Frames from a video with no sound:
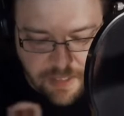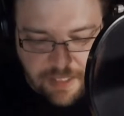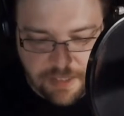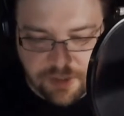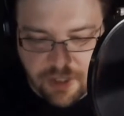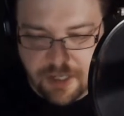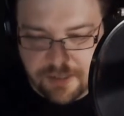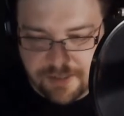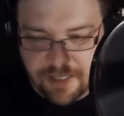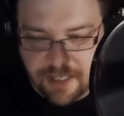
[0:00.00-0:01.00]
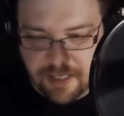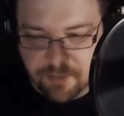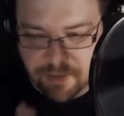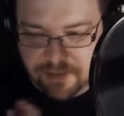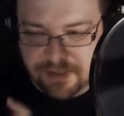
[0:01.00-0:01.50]
Hitchcock said
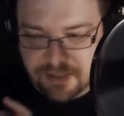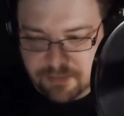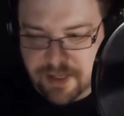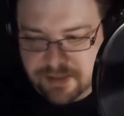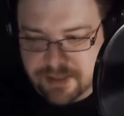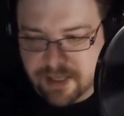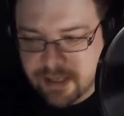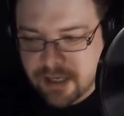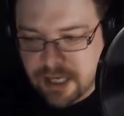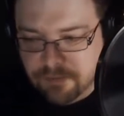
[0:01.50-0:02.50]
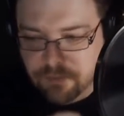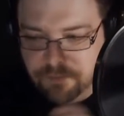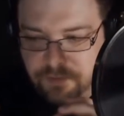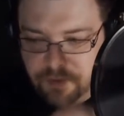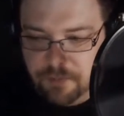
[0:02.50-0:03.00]
about suspense that if you
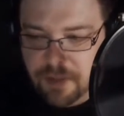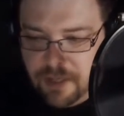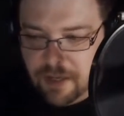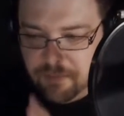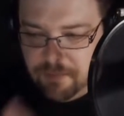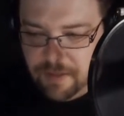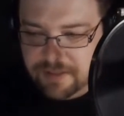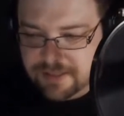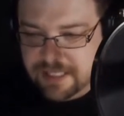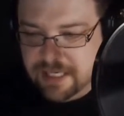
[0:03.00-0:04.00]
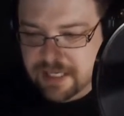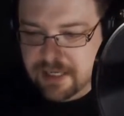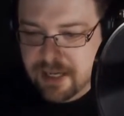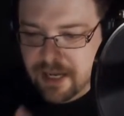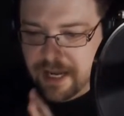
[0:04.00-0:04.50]
film a, a
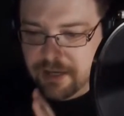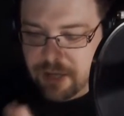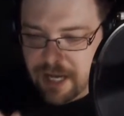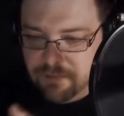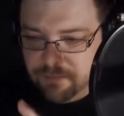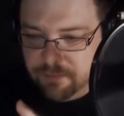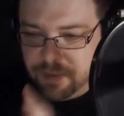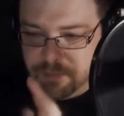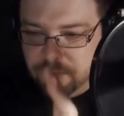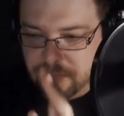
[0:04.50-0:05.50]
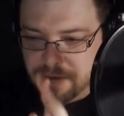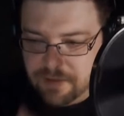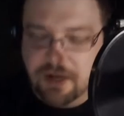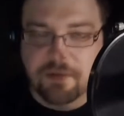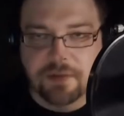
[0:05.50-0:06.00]
scene and you have people
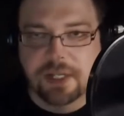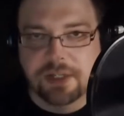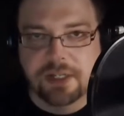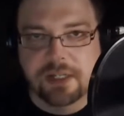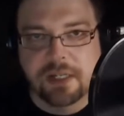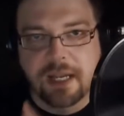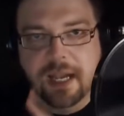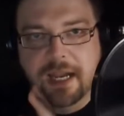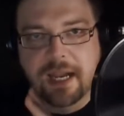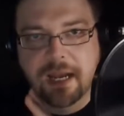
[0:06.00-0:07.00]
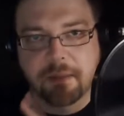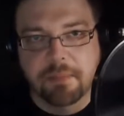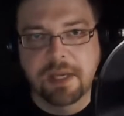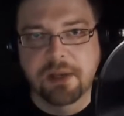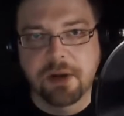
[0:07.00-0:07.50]
having a conversation at a
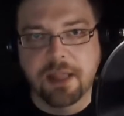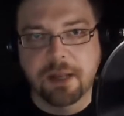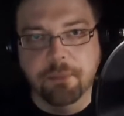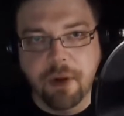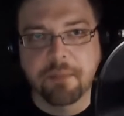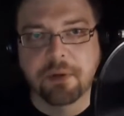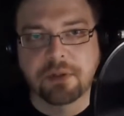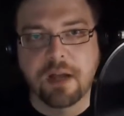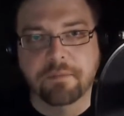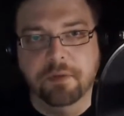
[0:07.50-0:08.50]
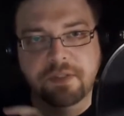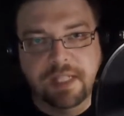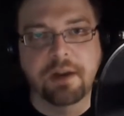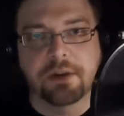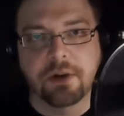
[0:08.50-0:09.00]
meal and then a bomb goes off, you've
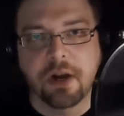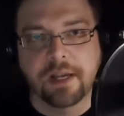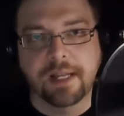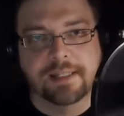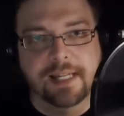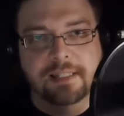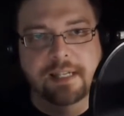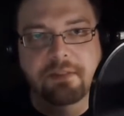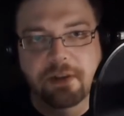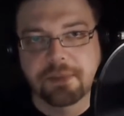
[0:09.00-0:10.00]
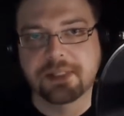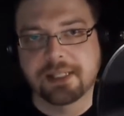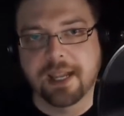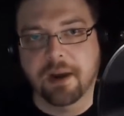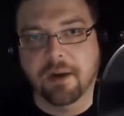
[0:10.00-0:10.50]
scared your audience, that's giving them a
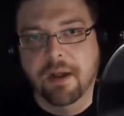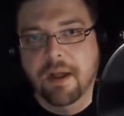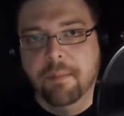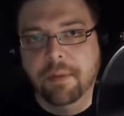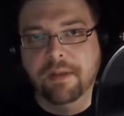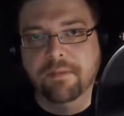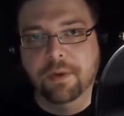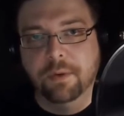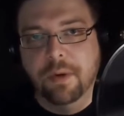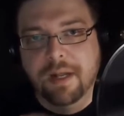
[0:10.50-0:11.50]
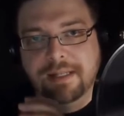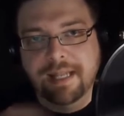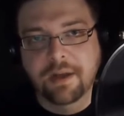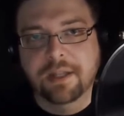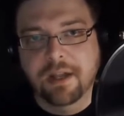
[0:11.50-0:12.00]
scare. But if you
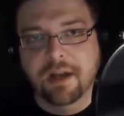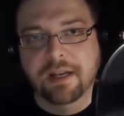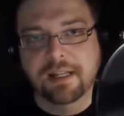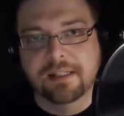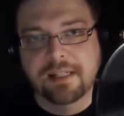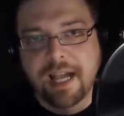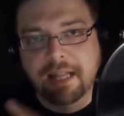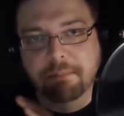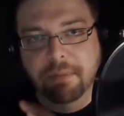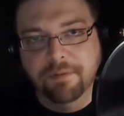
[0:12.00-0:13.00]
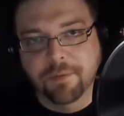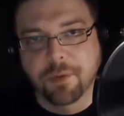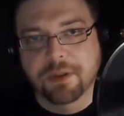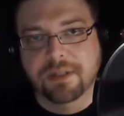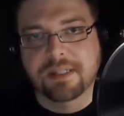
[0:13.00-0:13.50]
tell the audience
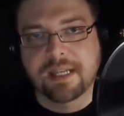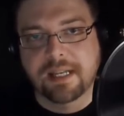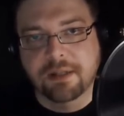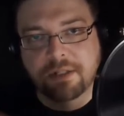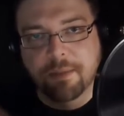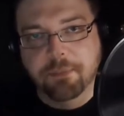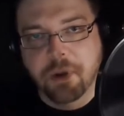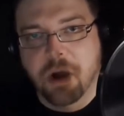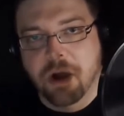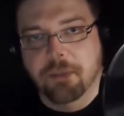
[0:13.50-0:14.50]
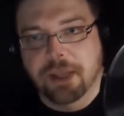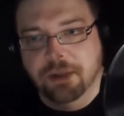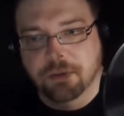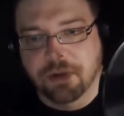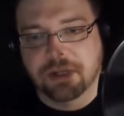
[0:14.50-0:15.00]
before the scene there's a bomb
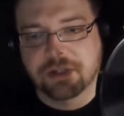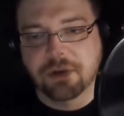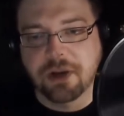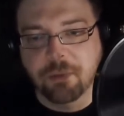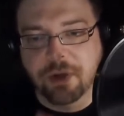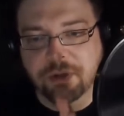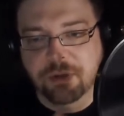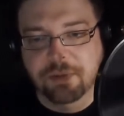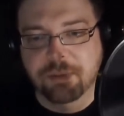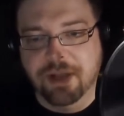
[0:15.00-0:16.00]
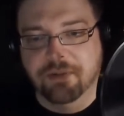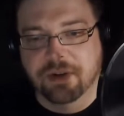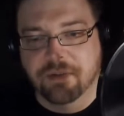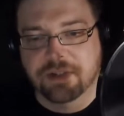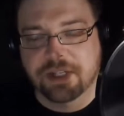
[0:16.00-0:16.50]
in the restaurant while two people have a
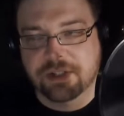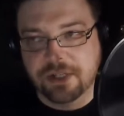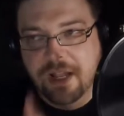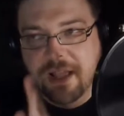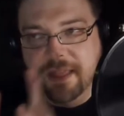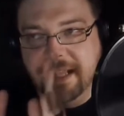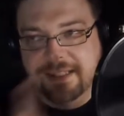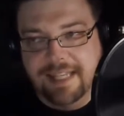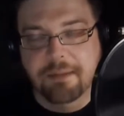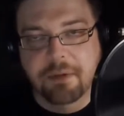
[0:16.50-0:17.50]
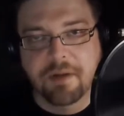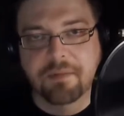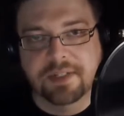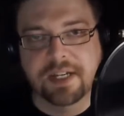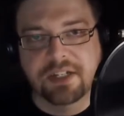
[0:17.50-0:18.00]
conversation that same
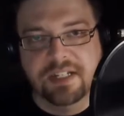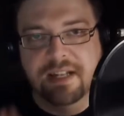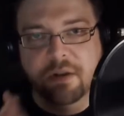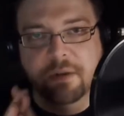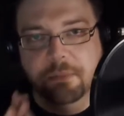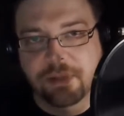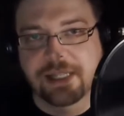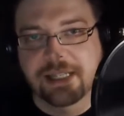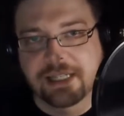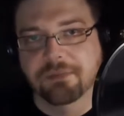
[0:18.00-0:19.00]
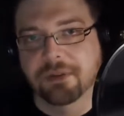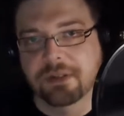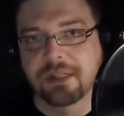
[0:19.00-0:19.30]
conversation is now completely different